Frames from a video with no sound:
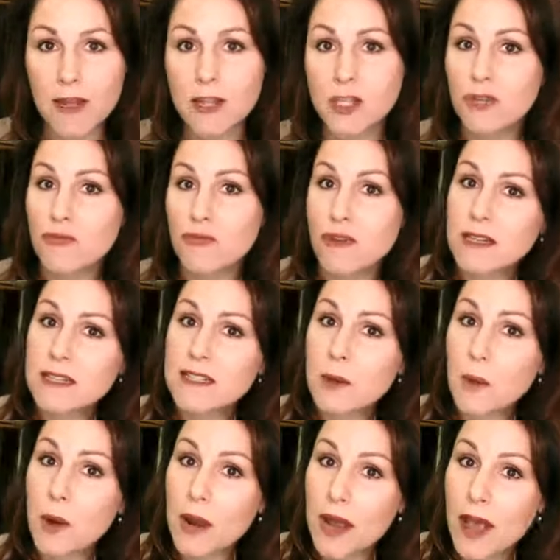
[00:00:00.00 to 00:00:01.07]
to rent to
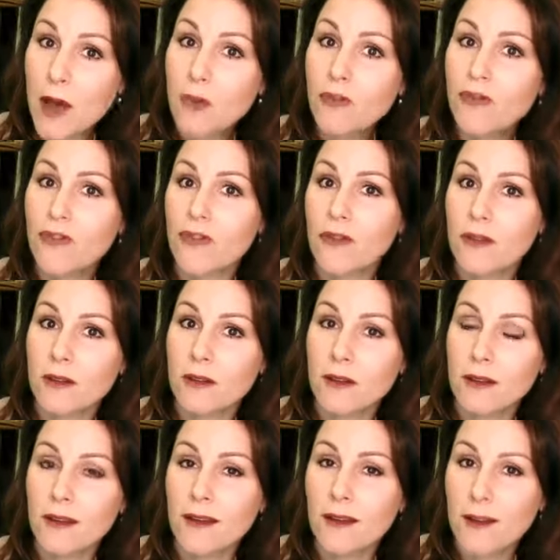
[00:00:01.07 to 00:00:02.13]
someone else
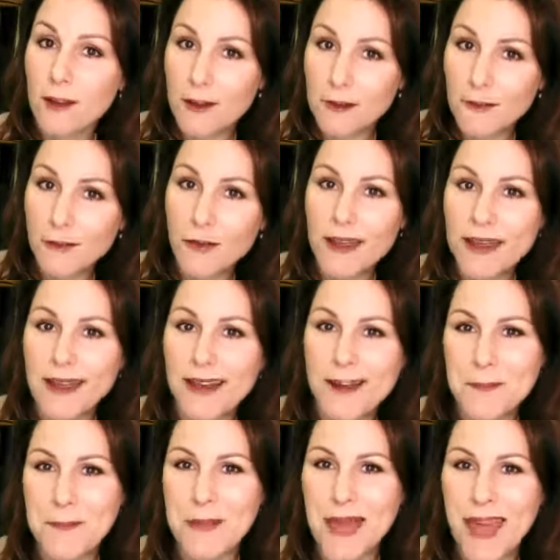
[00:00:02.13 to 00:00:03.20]
for
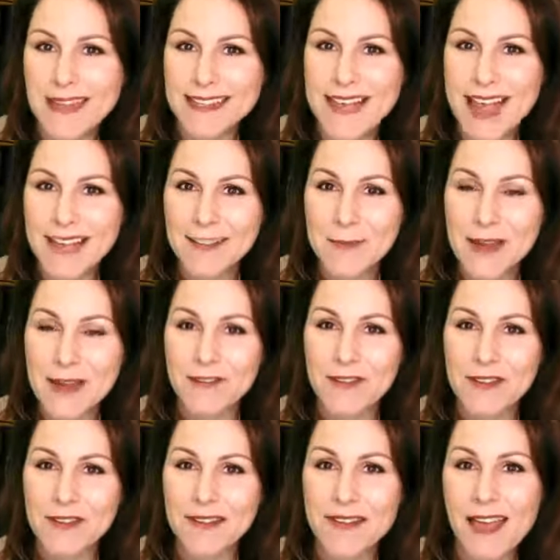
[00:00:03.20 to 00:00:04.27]
income and tax
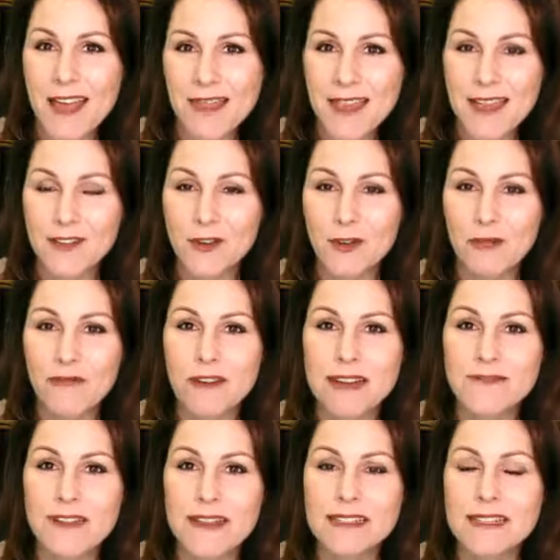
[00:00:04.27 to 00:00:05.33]
benefits, and that's called
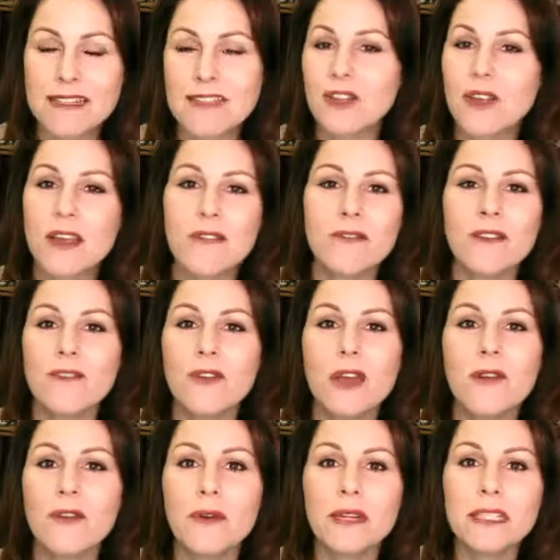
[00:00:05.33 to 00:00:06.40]
rent vesting. So even if you
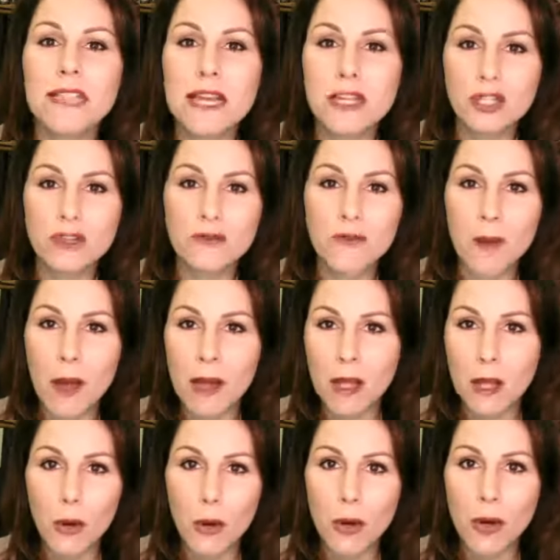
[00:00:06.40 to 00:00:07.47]
have no intention of buying
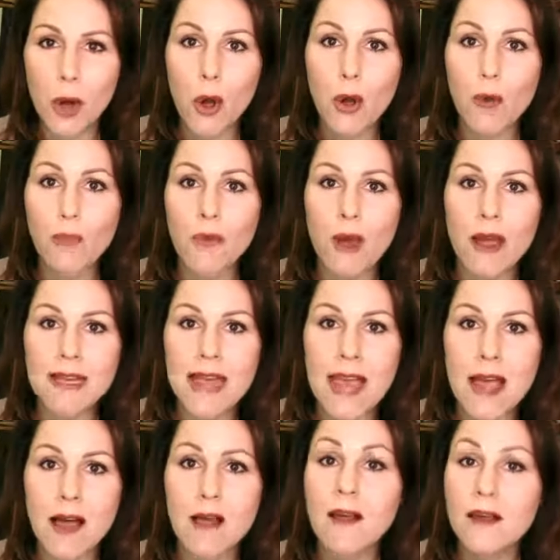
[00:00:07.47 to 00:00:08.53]
your own home right
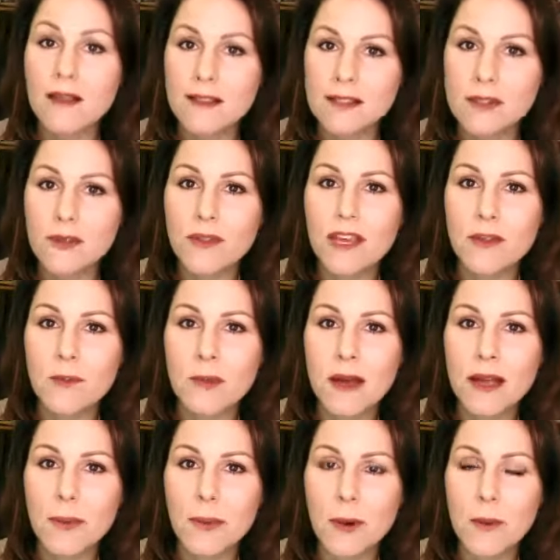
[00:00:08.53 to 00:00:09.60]
now, still think of
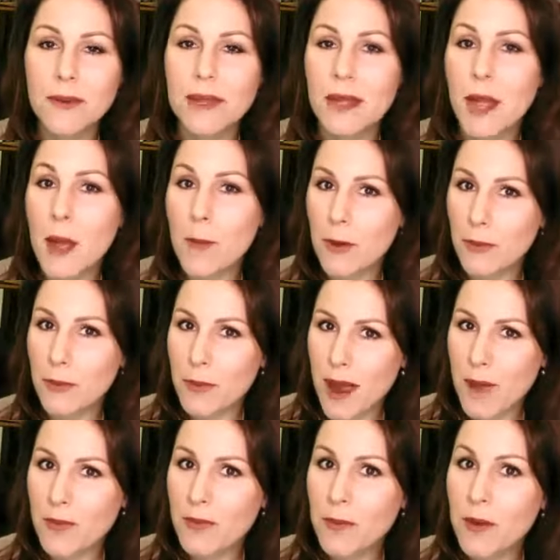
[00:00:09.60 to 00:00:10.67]
buying a property, but
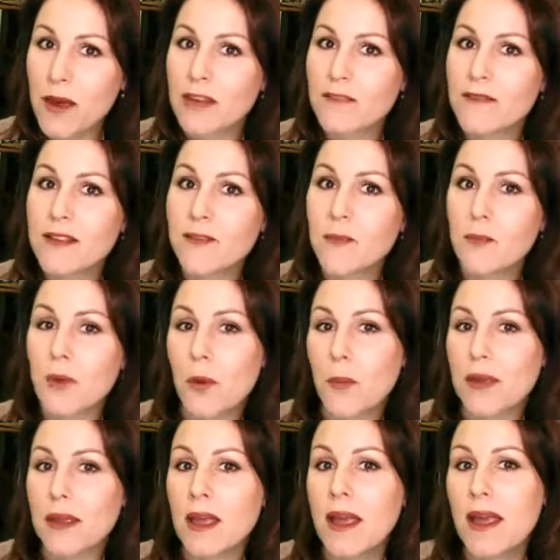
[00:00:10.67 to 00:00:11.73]
perhaps buy an investment
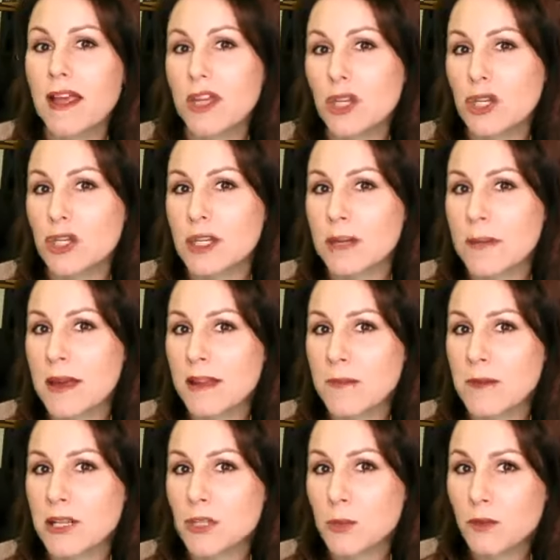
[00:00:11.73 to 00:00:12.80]
property. It usually makes
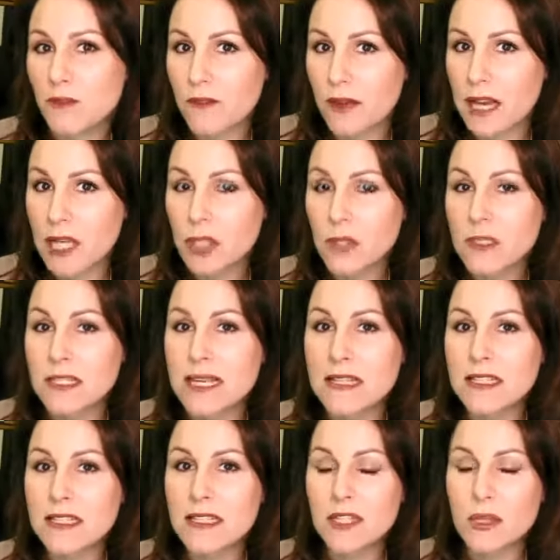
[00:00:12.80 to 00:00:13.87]
much more financial
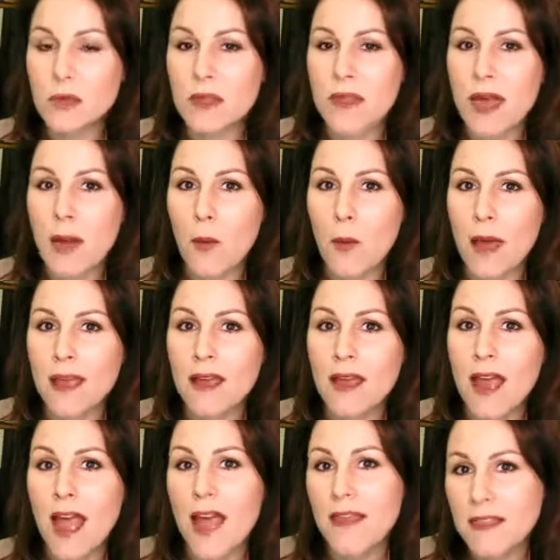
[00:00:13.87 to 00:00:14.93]
sense to do it that way.
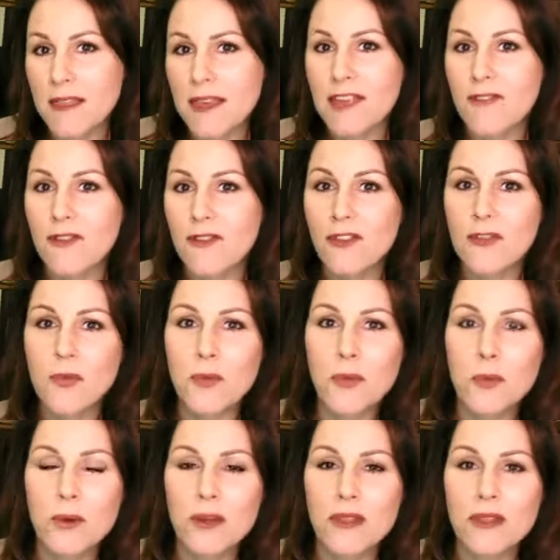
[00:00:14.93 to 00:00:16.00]
And then that gives you some more
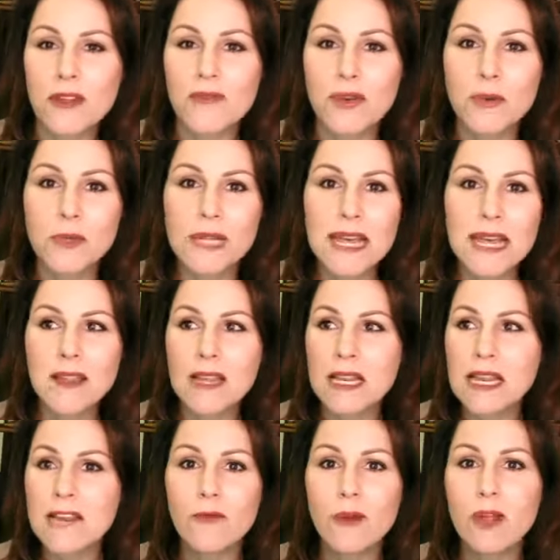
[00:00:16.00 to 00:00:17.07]
breathing room to either
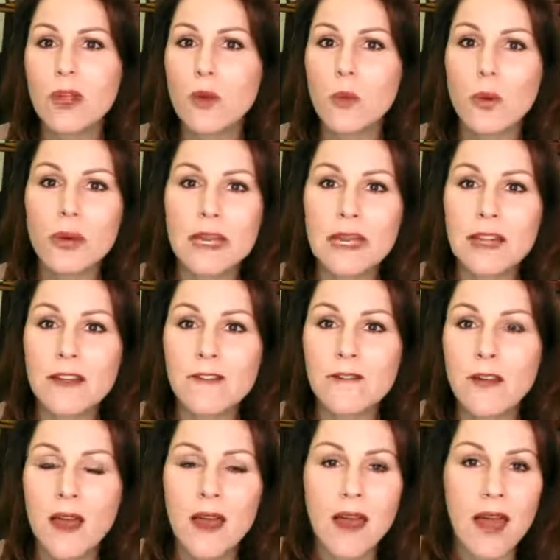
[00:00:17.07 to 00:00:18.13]
live where you want to live,
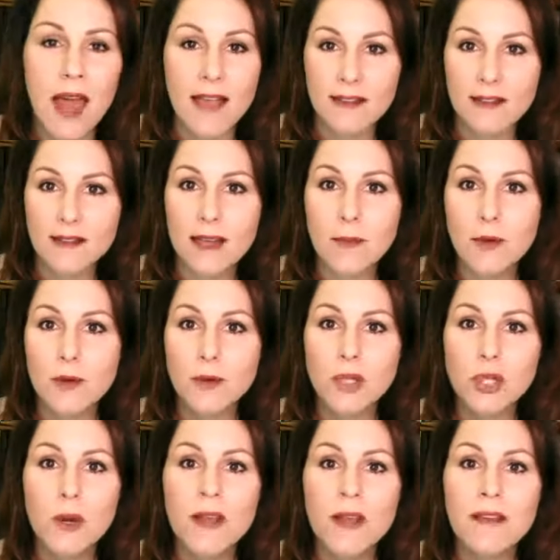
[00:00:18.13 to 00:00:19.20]
as in suburb
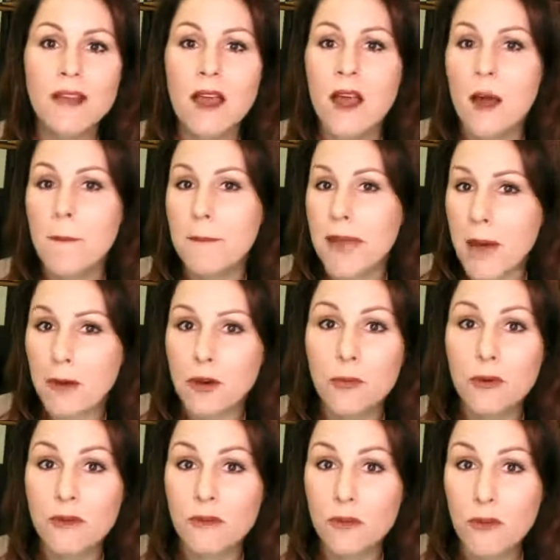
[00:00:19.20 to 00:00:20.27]
choice, be able to
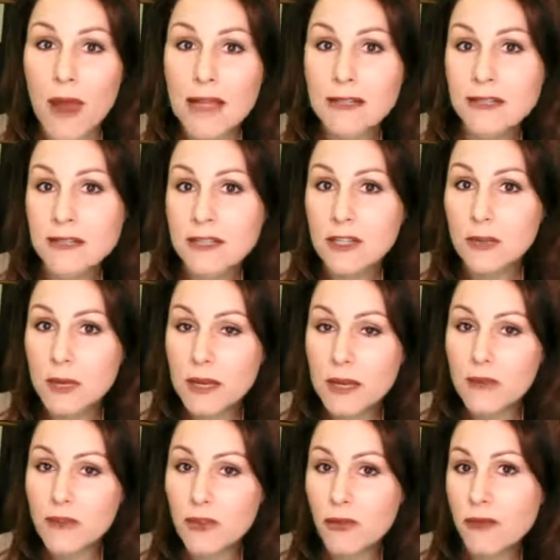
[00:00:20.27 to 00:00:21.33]
move around still
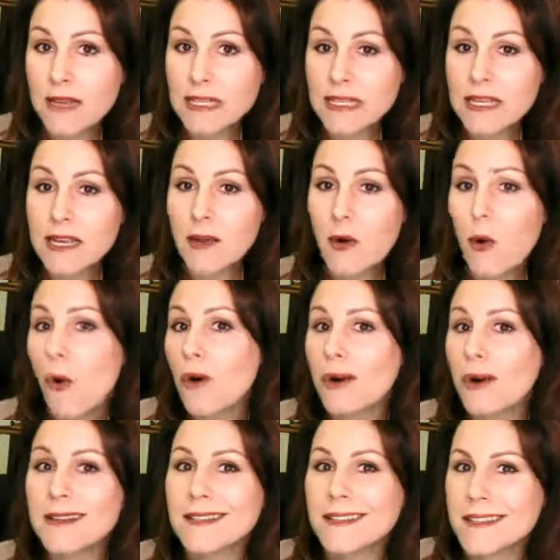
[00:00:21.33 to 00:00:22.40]
because you're renting, or
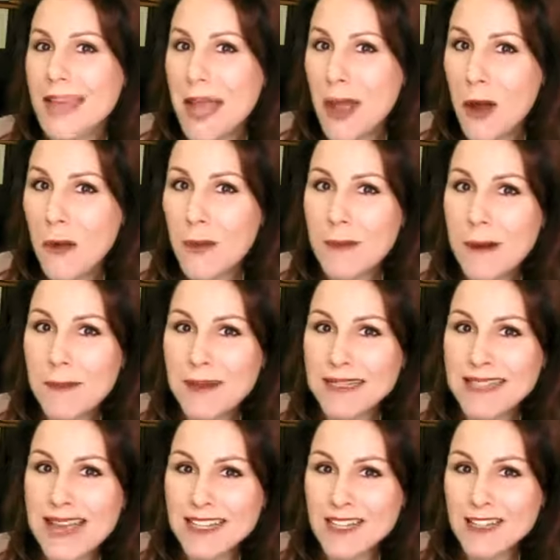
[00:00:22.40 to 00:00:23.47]
stay at home with mum and
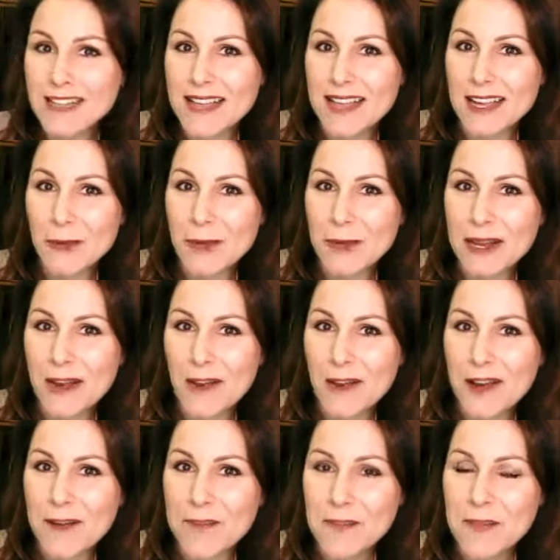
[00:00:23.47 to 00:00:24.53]
dad just that little bit
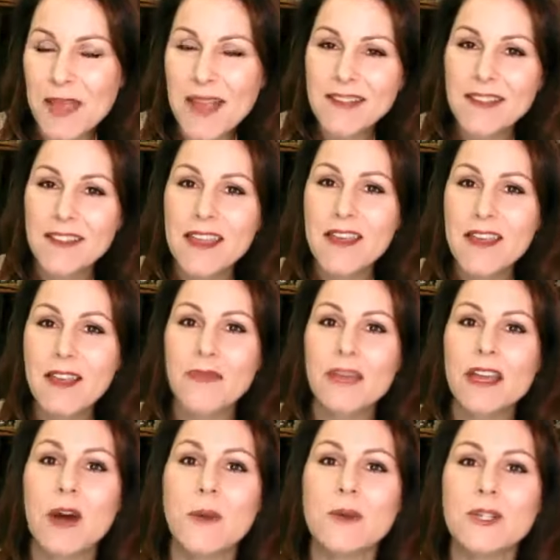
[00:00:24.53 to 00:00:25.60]
longer. So there are
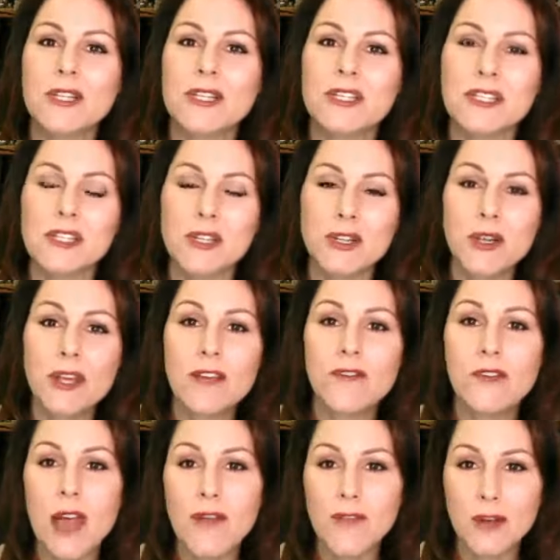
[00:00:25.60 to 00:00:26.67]
three options to you if
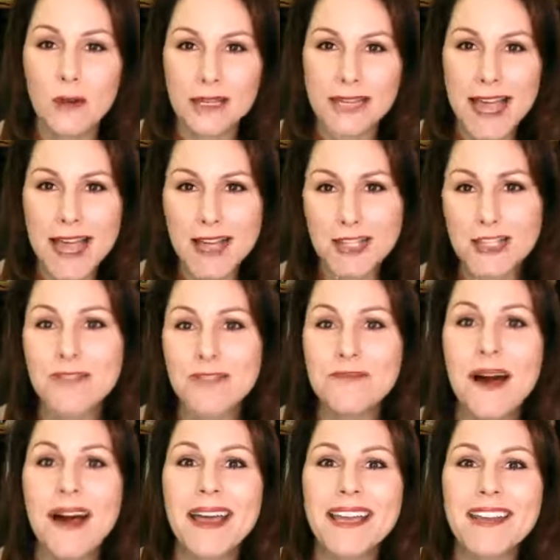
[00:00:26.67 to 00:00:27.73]
you have no intention of
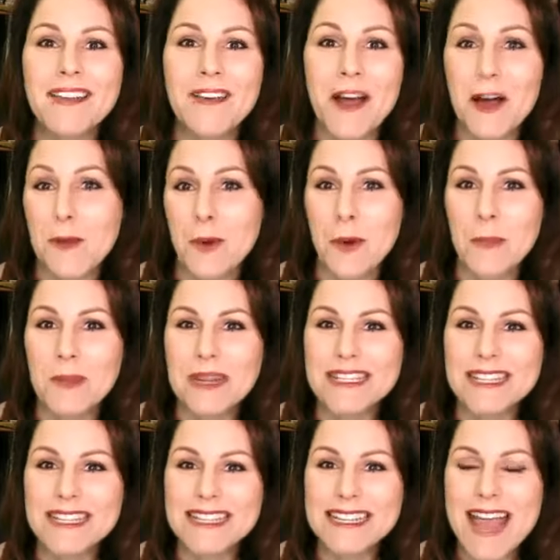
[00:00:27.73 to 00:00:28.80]
buying any, a property
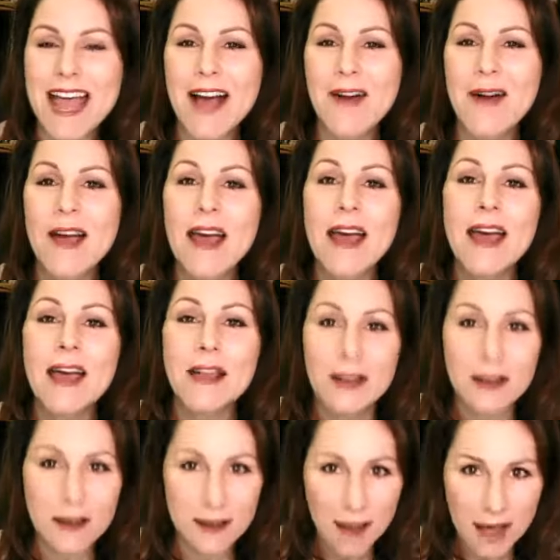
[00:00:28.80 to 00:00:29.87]
just now.
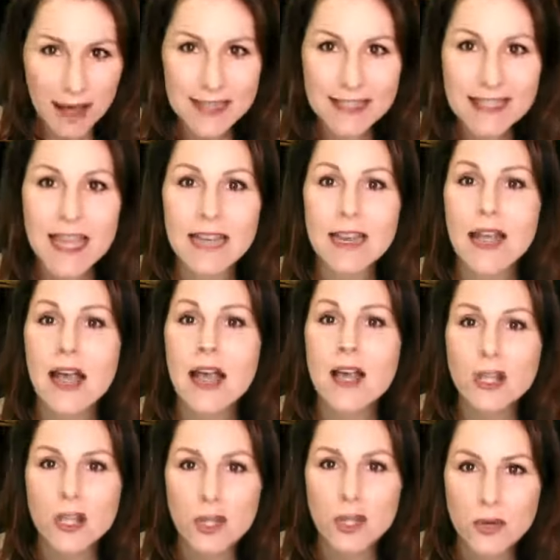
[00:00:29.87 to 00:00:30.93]
Like I said,
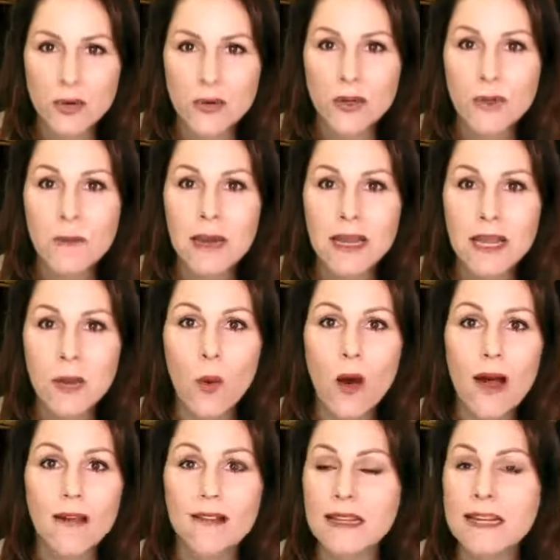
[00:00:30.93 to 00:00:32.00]
Use your money
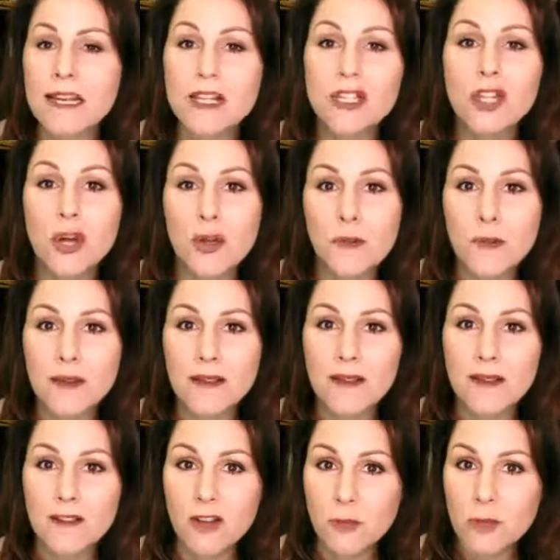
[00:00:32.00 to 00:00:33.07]
wisely. Don't miss
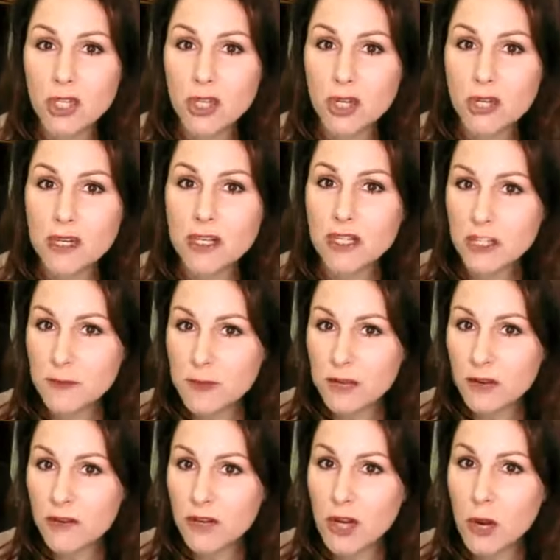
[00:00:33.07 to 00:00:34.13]
this opportunity just
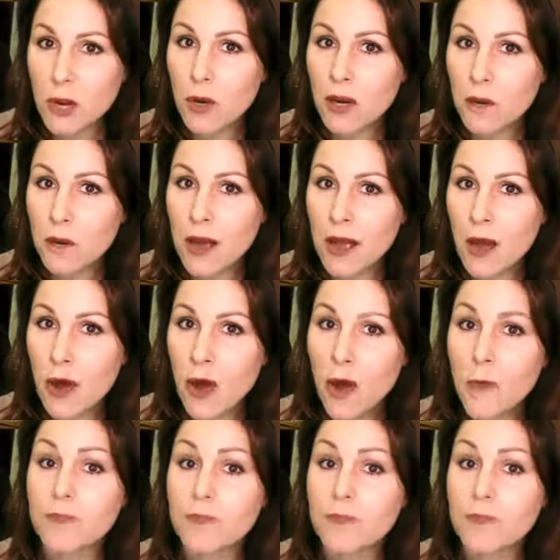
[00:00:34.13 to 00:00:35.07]
because you don't want to buy a home.